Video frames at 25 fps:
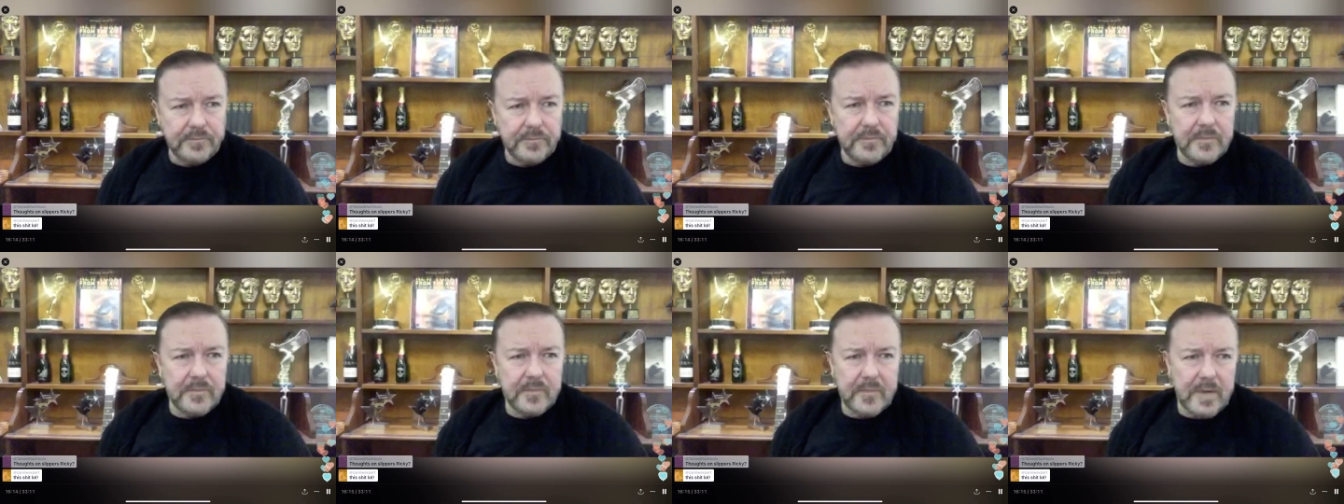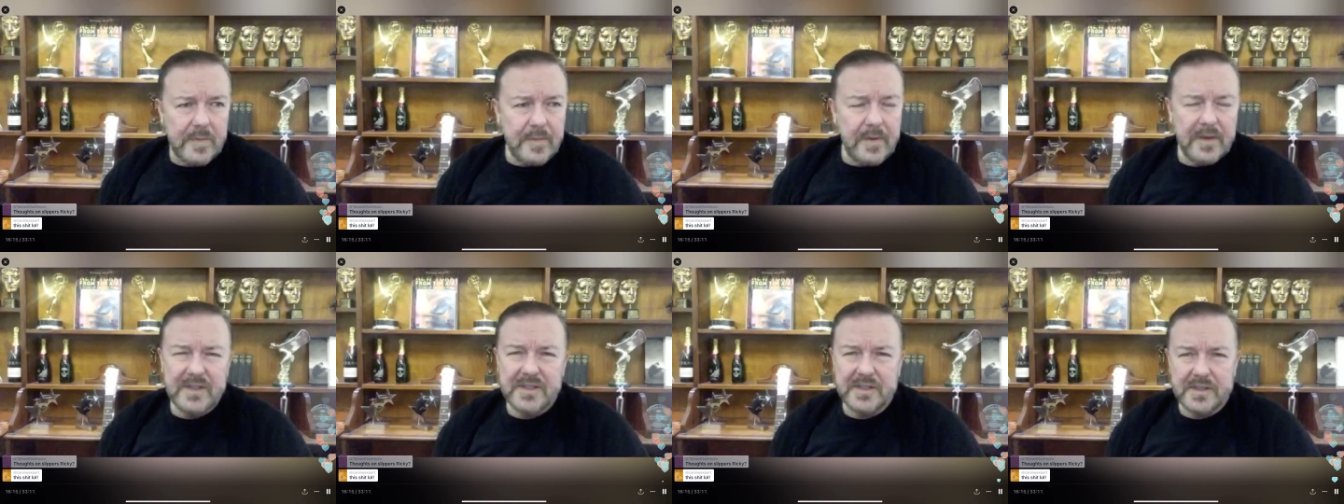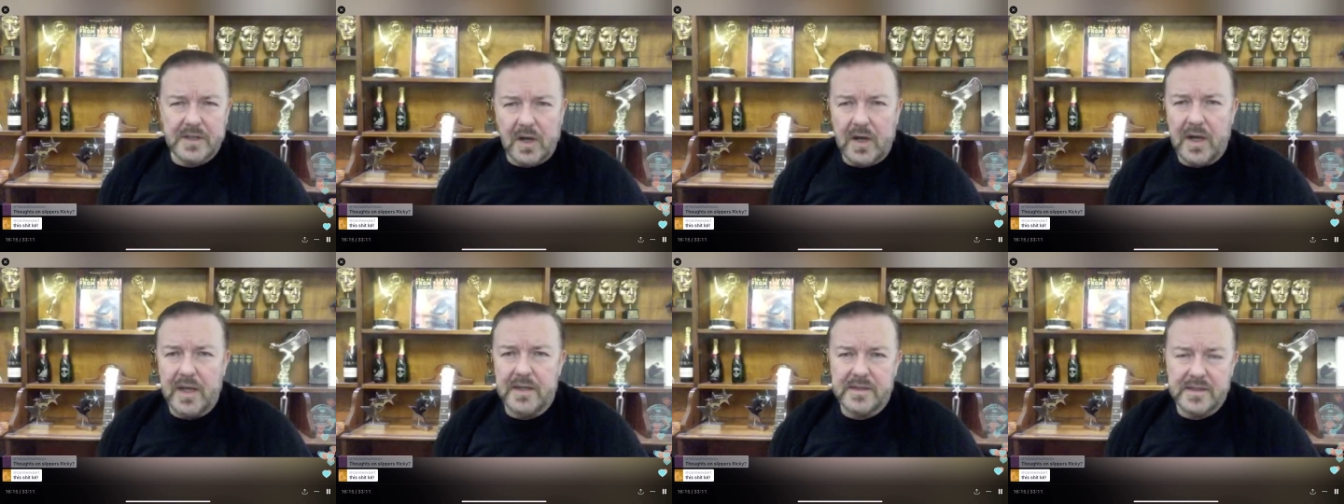about
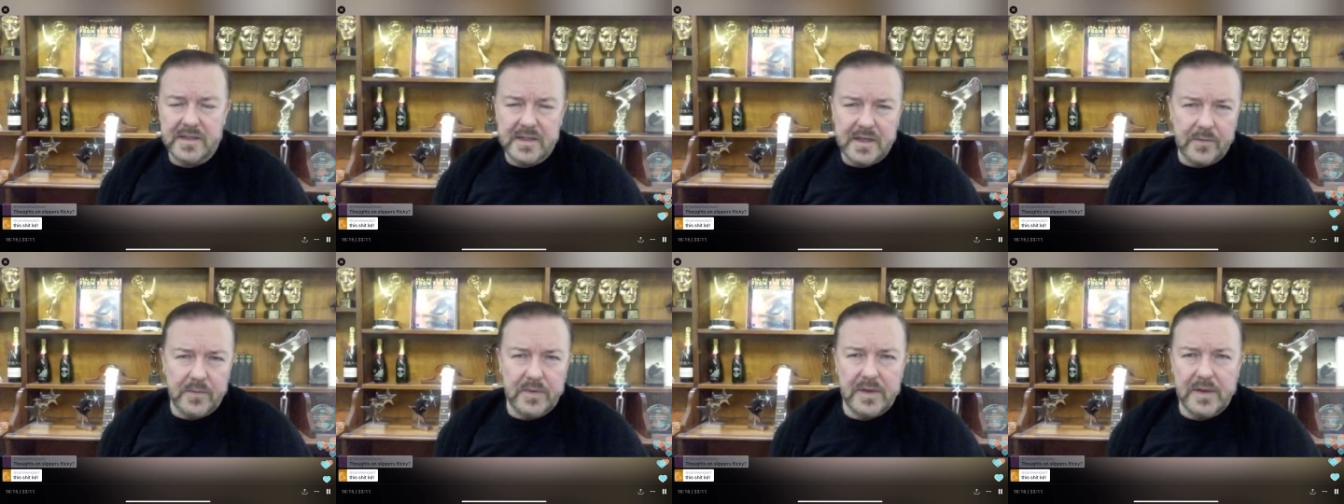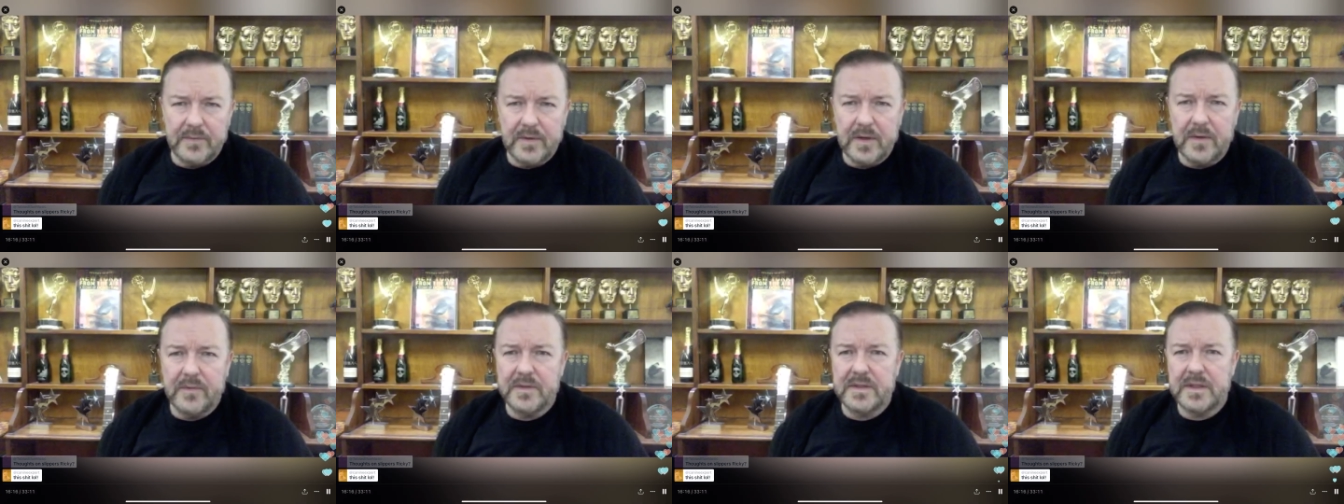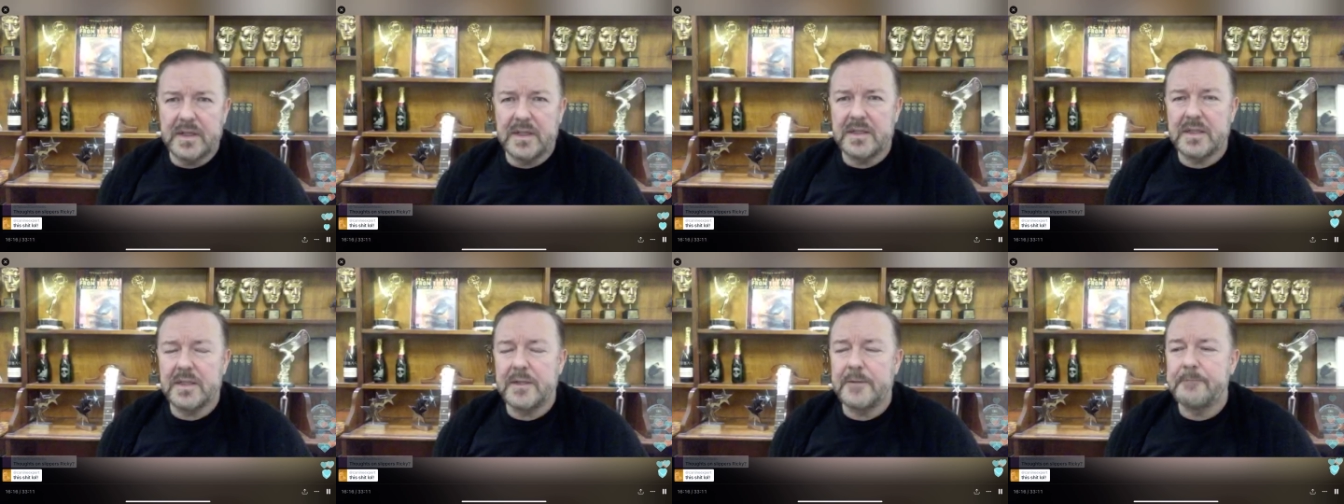science and stuff and have a
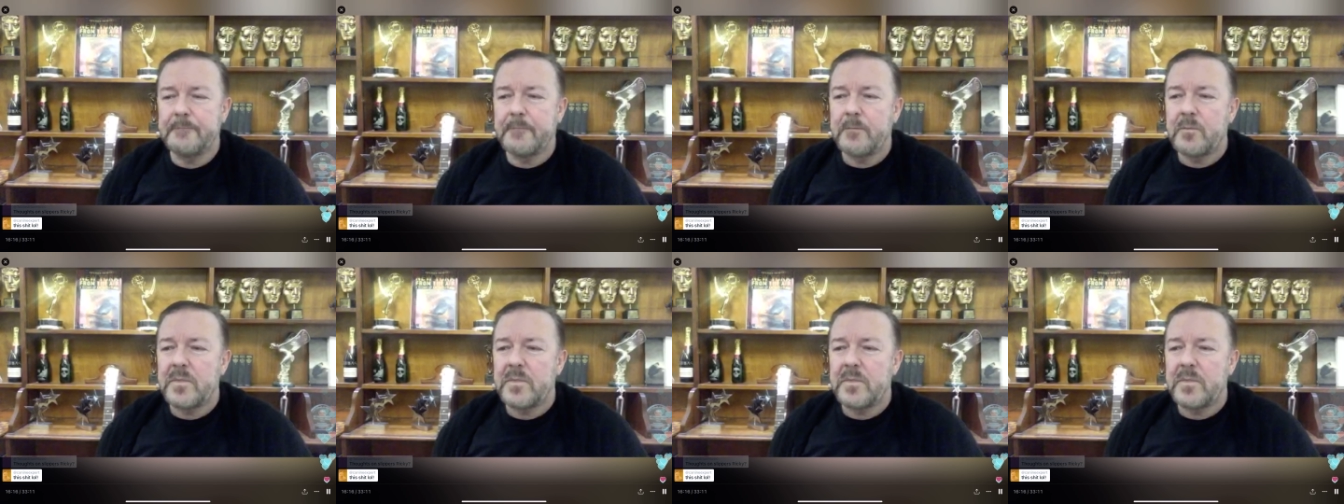conversation.